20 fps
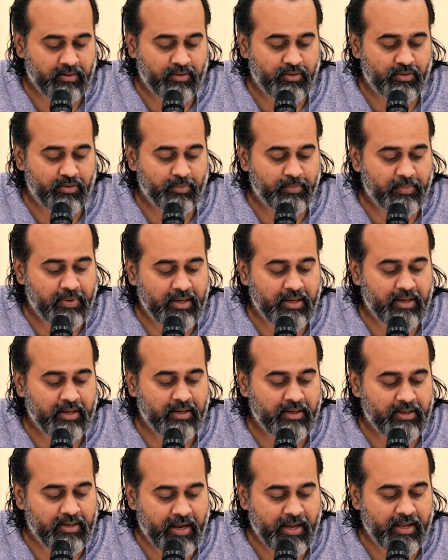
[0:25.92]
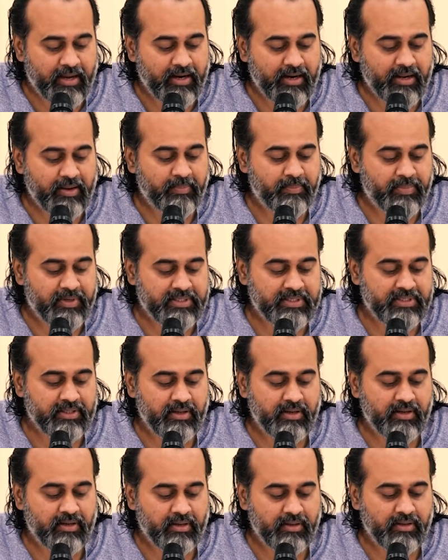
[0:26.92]
to be entirely
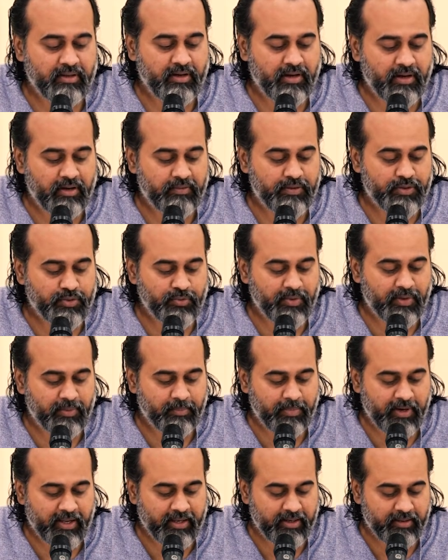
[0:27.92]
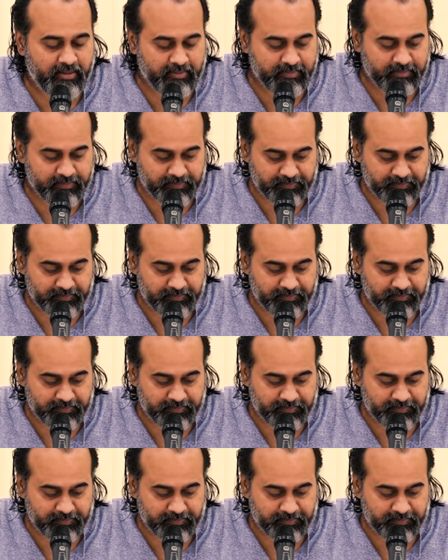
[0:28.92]
present in the individual plane.